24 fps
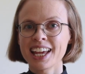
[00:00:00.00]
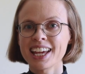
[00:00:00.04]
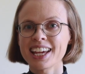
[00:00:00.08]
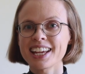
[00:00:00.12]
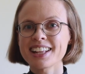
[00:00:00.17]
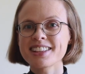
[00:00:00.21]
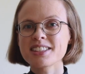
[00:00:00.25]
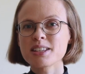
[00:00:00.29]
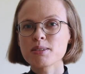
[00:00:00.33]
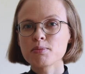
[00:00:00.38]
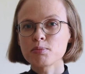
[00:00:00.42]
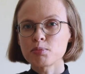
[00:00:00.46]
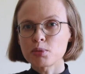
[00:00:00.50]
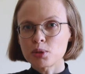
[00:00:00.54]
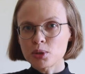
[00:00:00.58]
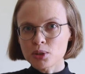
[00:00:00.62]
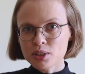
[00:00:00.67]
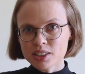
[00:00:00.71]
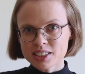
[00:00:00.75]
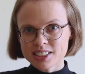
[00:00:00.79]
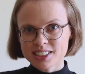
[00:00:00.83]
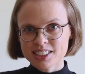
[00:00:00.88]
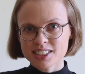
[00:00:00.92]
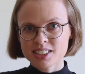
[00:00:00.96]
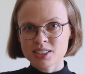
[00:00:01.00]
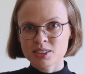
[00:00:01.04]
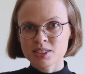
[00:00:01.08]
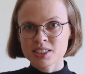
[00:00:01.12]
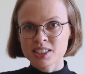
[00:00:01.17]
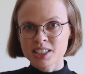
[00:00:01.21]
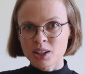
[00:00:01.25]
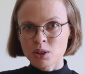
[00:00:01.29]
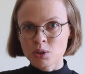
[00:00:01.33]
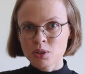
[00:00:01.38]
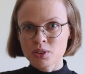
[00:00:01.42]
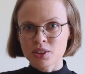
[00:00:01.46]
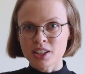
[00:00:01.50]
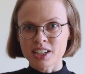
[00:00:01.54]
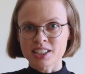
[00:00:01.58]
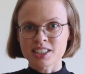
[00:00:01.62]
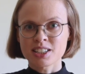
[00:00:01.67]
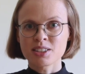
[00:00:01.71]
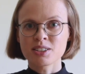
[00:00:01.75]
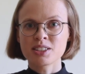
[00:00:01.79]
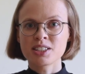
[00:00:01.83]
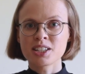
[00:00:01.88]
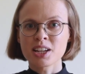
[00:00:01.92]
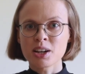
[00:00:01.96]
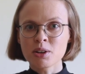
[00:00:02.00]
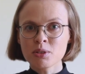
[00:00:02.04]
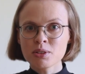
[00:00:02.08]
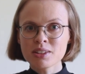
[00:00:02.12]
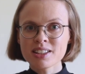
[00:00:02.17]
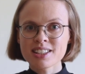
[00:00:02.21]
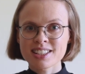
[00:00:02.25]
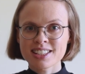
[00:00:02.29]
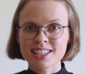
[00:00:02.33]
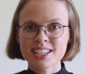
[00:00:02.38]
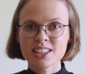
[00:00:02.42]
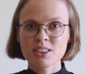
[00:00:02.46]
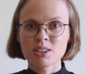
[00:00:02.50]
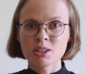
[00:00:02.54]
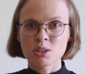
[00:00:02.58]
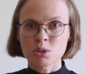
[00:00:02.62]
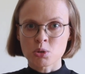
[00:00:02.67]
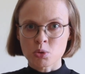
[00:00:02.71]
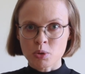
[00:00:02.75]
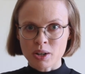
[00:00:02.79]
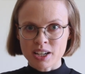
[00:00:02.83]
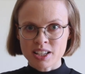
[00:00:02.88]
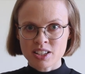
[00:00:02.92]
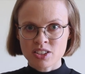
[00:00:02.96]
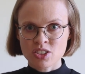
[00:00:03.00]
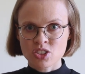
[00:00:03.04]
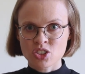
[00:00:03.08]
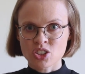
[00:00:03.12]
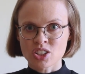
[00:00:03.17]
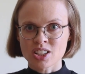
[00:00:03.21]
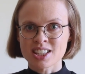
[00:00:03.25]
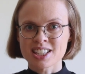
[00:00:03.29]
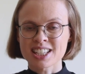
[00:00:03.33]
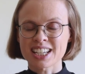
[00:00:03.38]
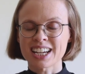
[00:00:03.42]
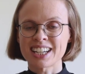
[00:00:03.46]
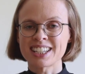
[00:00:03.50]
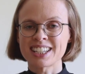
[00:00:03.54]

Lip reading: It's important to know that you don't see the questions